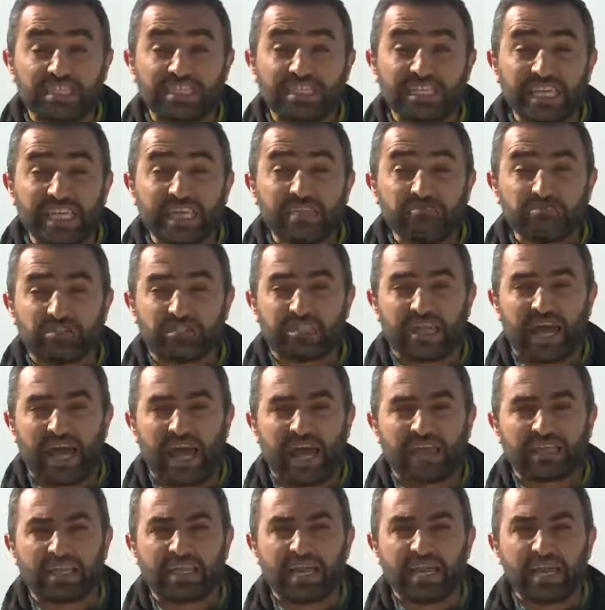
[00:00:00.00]
seems
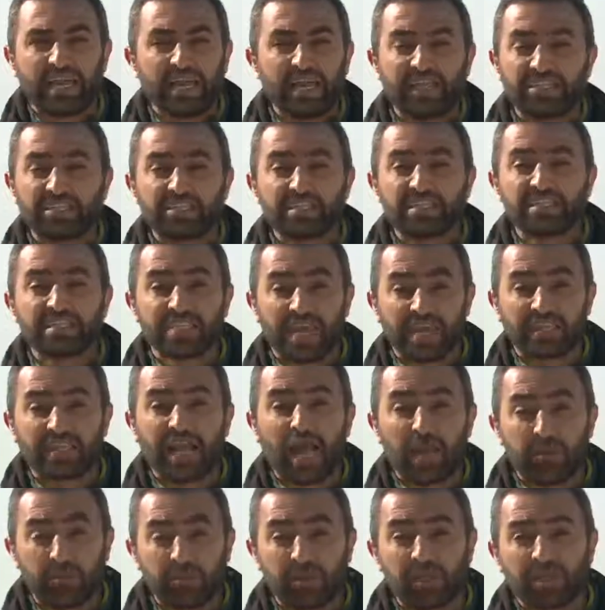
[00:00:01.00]
that it's not
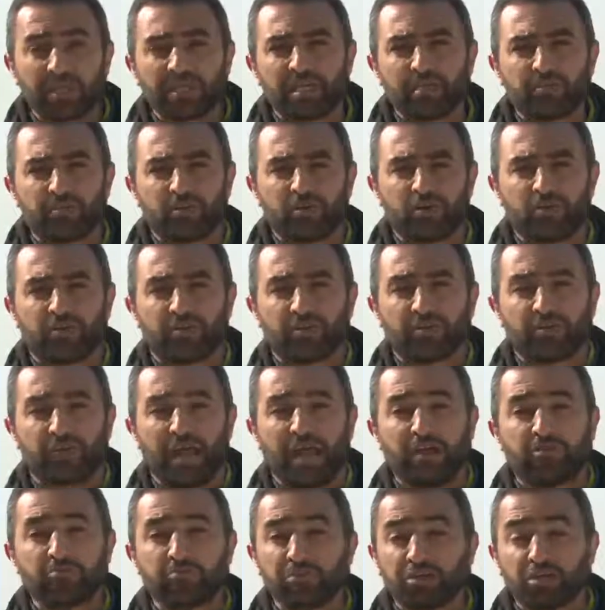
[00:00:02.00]
applicable on the
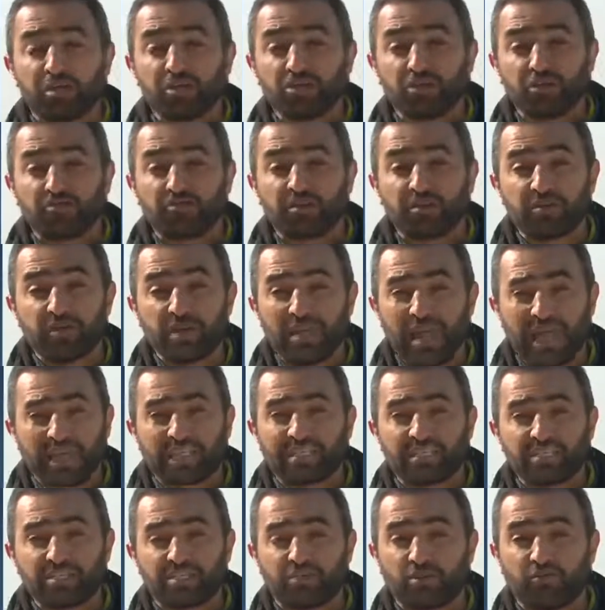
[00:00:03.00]
ground because of the
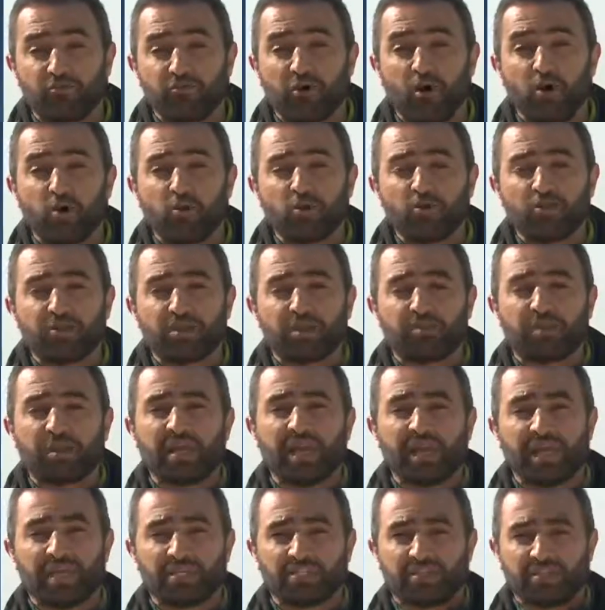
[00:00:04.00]
reluctance of all the
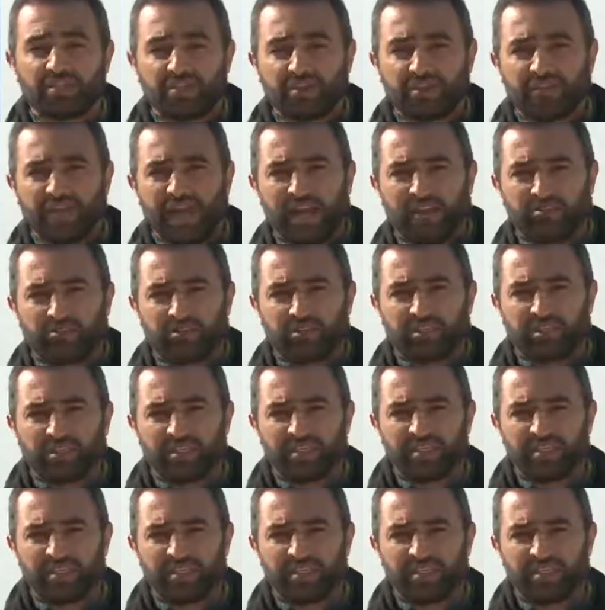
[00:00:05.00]
players on the ground.